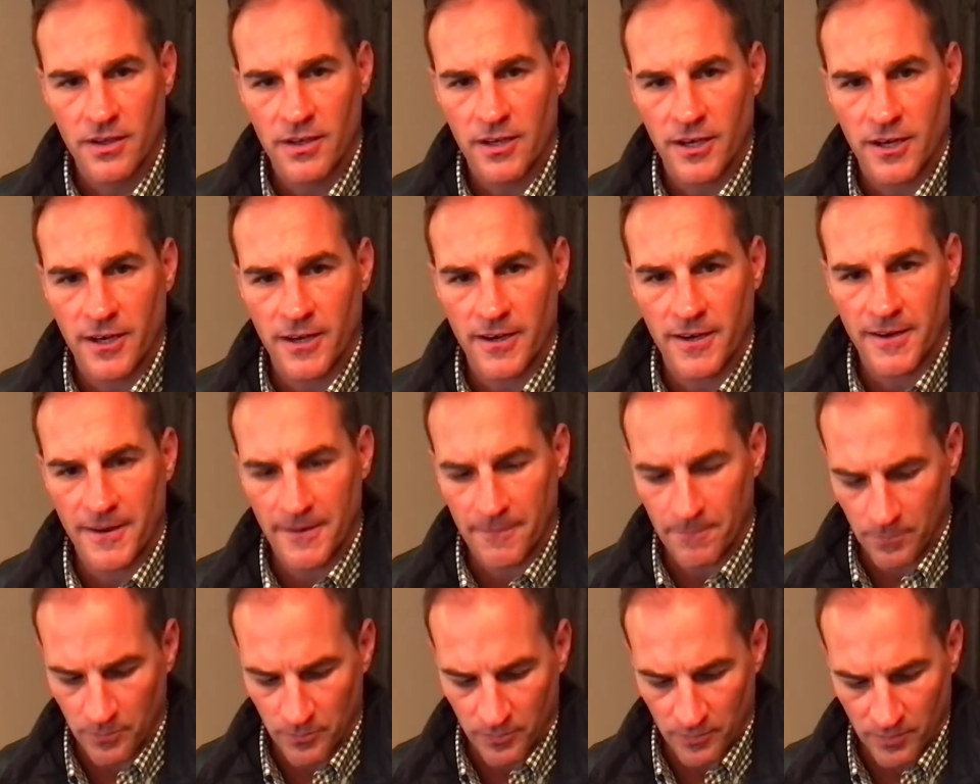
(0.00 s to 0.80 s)

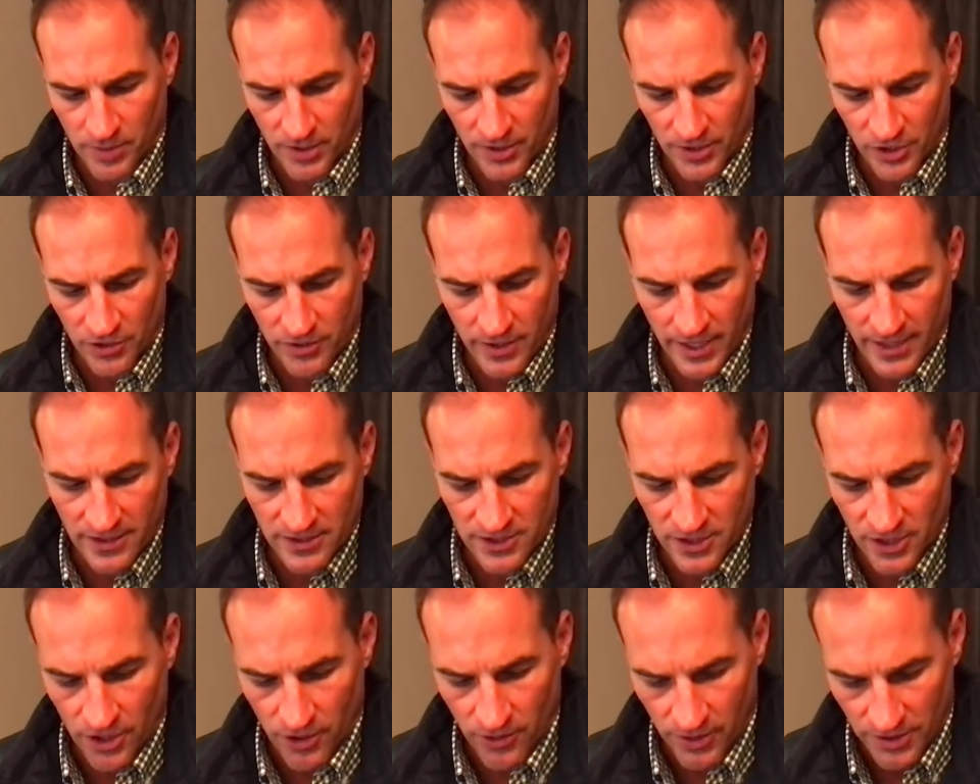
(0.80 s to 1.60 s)
But you guys
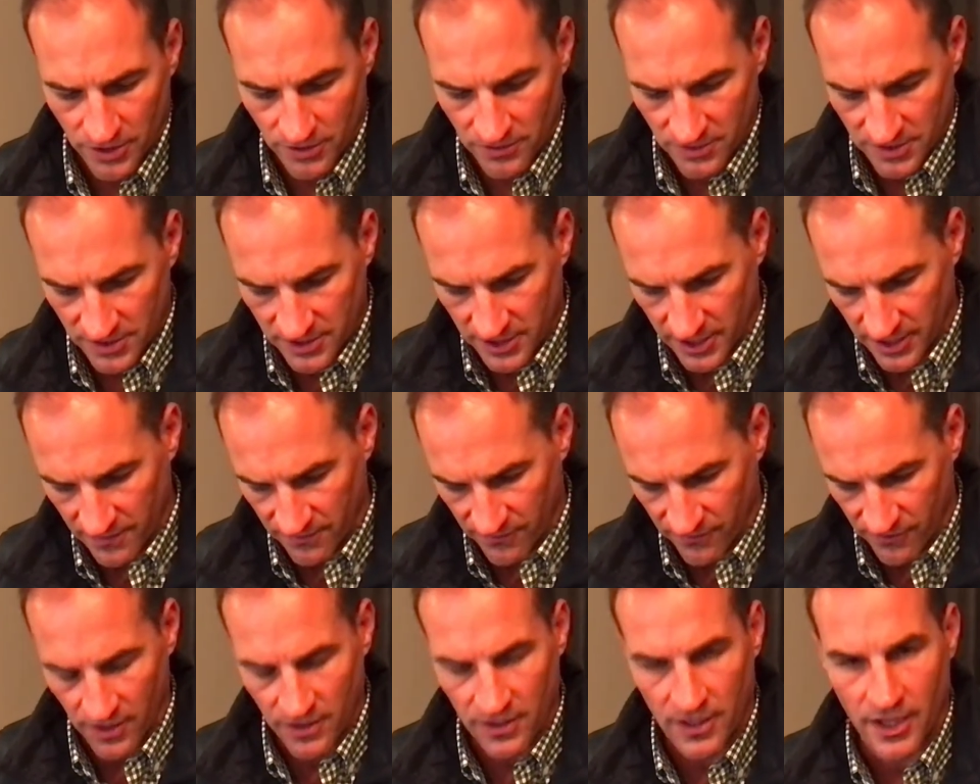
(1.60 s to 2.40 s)
know it. You see it
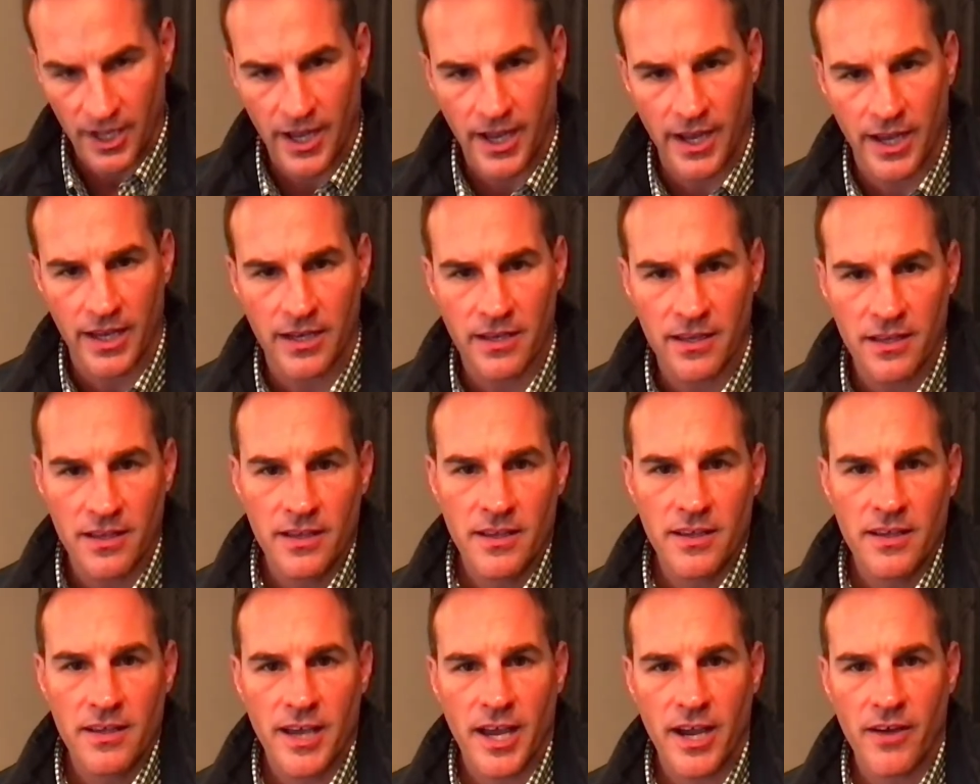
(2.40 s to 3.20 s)
front line
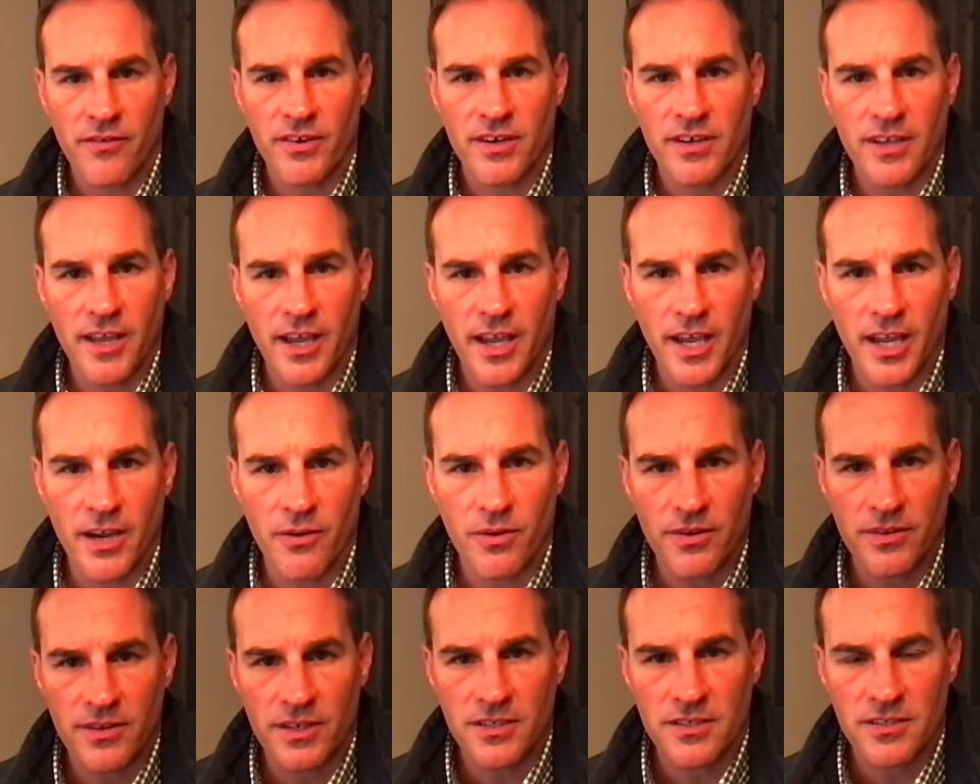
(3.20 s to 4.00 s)
every day
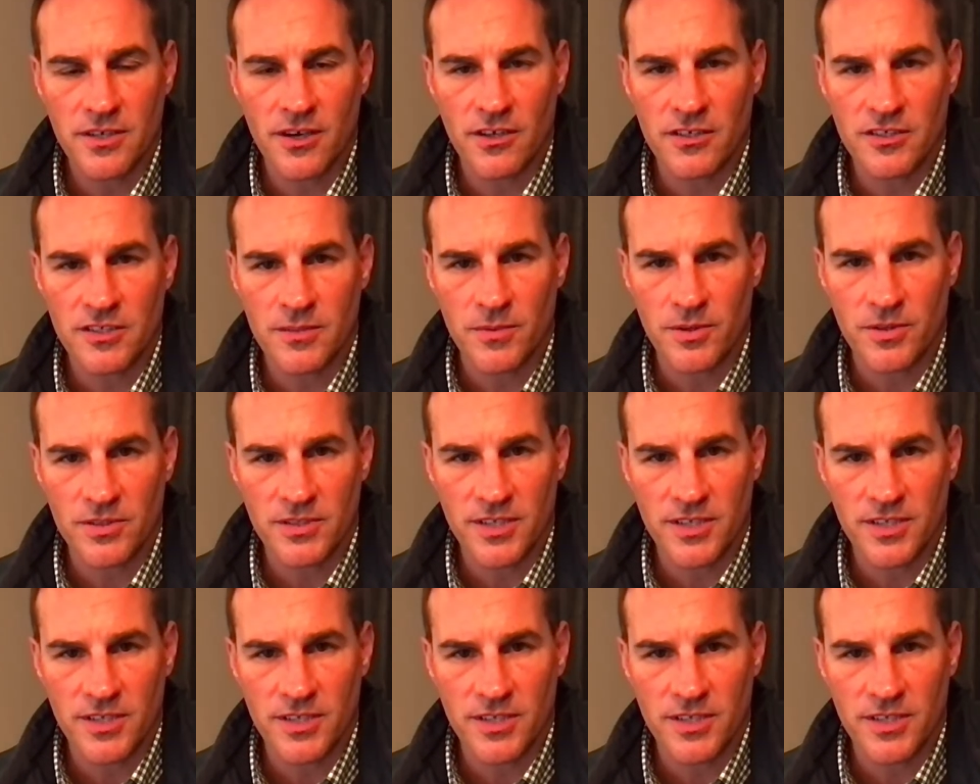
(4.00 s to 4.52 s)
with these customers'